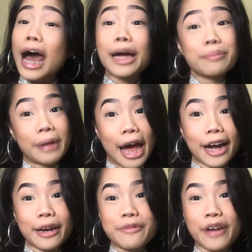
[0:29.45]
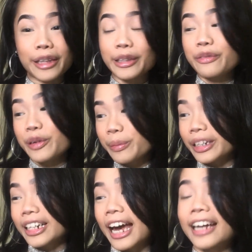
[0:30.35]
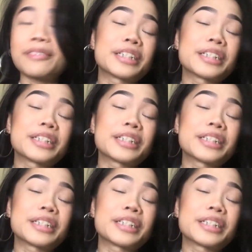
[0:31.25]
I'm back. I'm finally filming again,